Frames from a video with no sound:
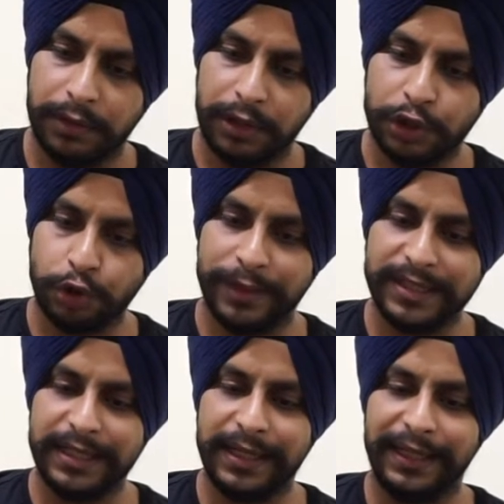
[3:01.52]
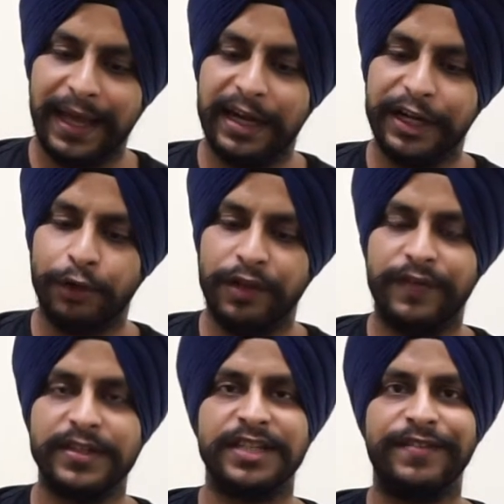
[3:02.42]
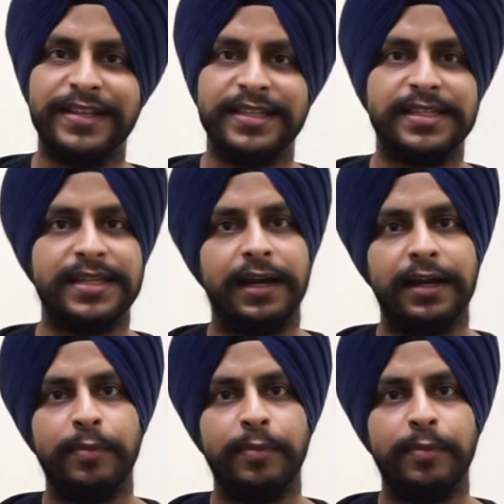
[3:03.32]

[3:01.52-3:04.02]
So we see that the LED on the first device has started